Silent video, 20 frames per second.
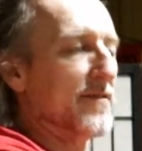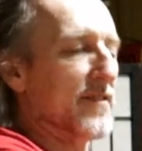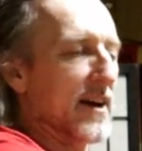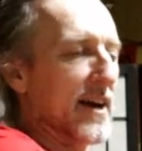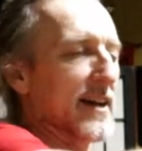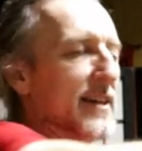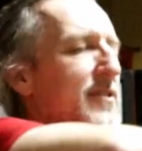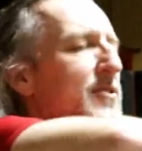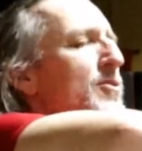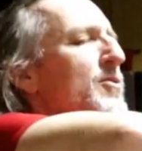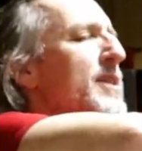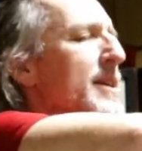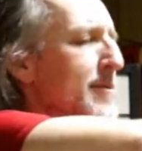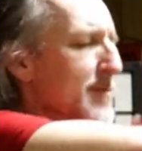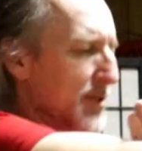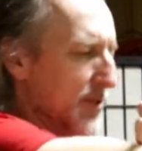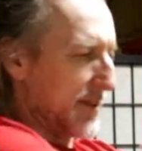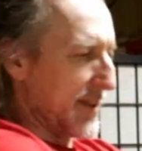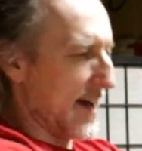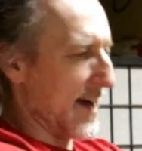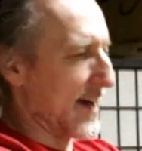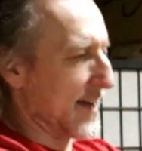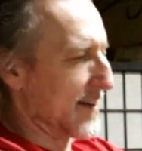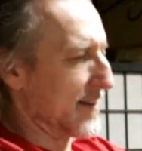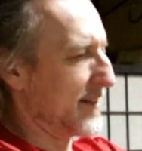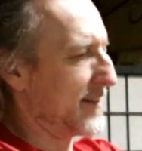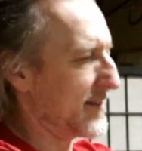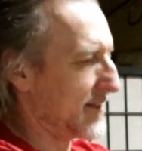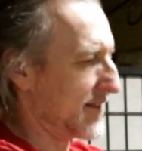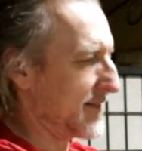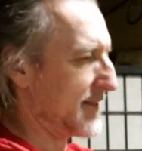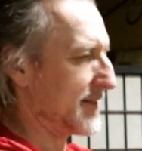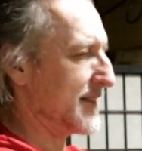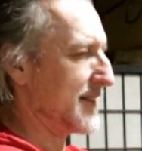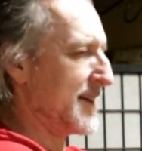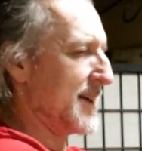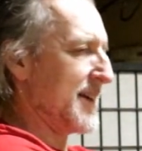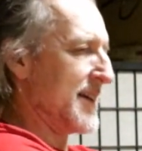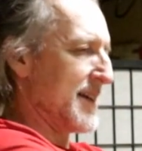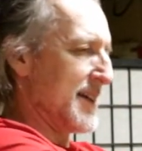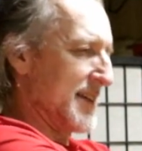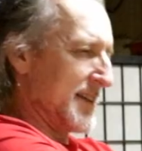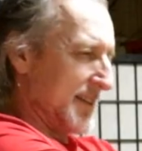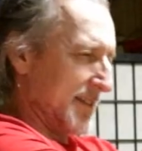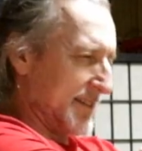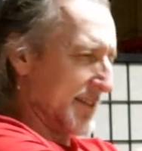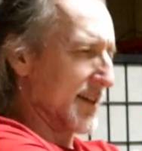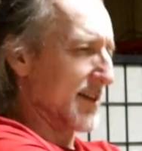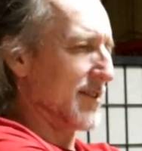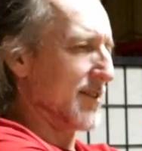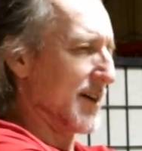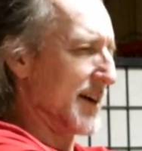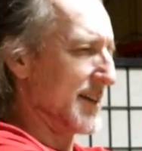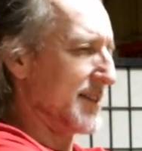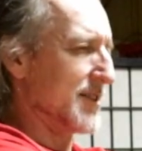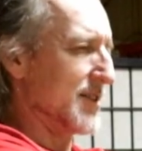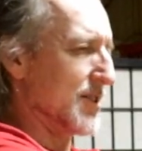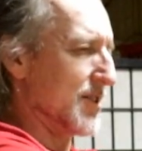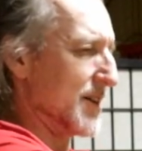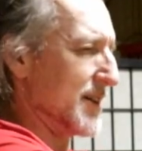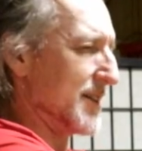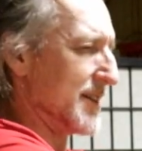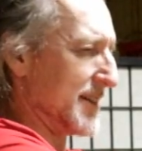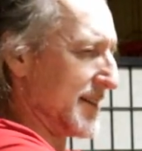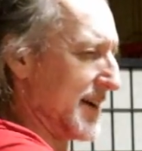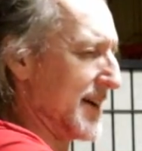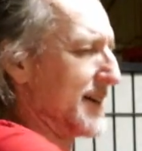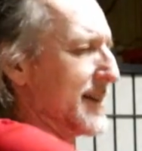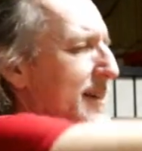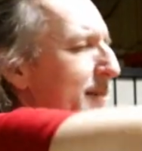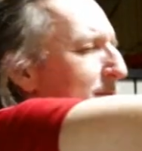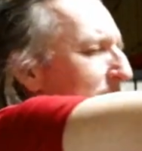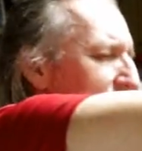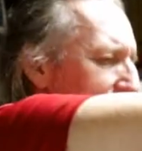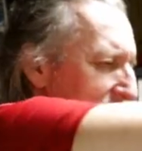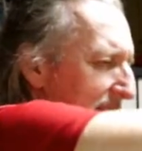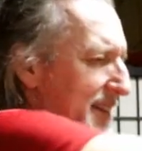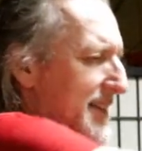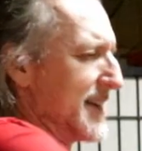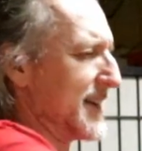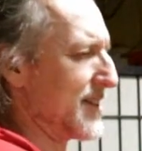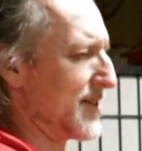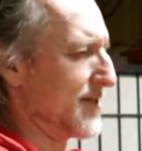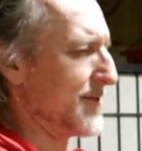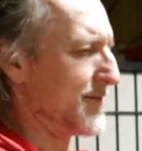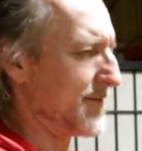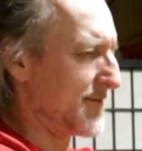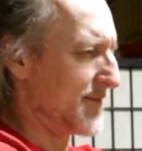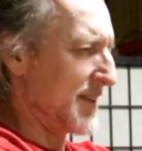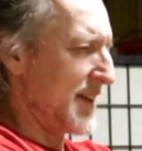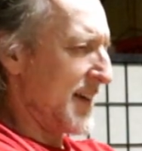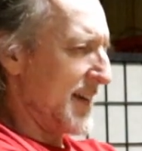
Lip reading: You keep doing that. Center line though, yeah, keep doing that, thank you.